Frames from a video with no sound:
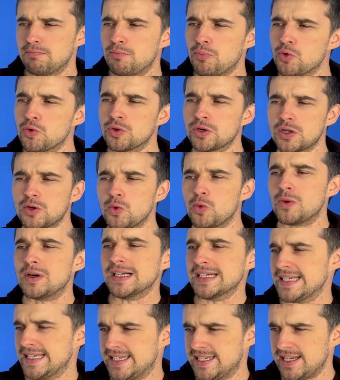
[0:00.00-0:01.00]
poor
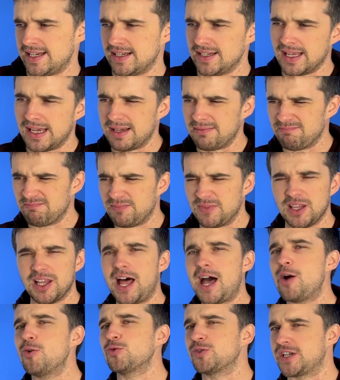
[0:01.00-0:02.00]
quality, like
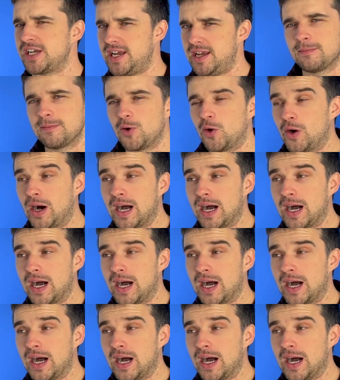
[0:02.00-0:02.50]
lousy, or